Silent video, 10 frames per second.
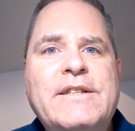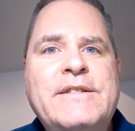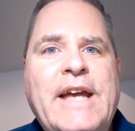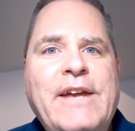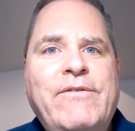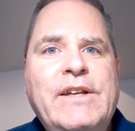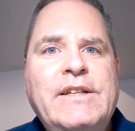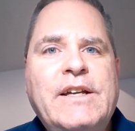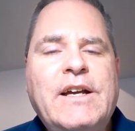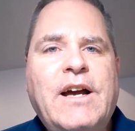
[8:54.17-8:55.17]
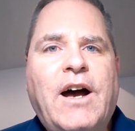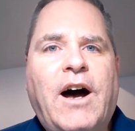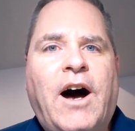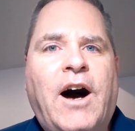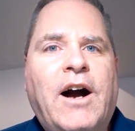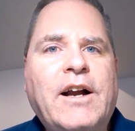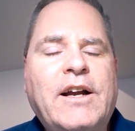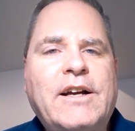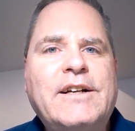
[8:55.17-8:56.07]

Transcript: David Ankh